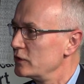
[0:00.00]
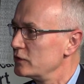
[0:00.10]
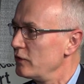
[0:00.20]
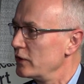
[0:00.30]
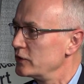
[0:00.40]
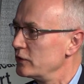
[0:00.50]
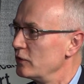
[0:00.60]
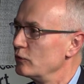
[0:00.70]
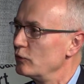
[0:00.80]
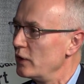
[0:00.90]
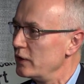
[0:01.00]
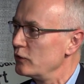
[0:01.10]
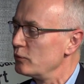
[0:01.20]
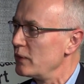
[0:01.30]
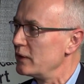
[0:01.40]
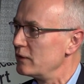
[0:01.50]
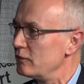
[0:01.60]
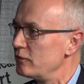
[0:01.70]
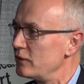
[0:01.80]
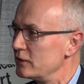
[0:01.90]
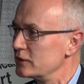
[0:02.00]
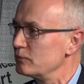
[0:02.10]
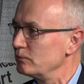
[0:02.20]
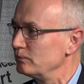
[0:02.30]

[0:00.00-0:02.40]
dysfunction really could make a difference.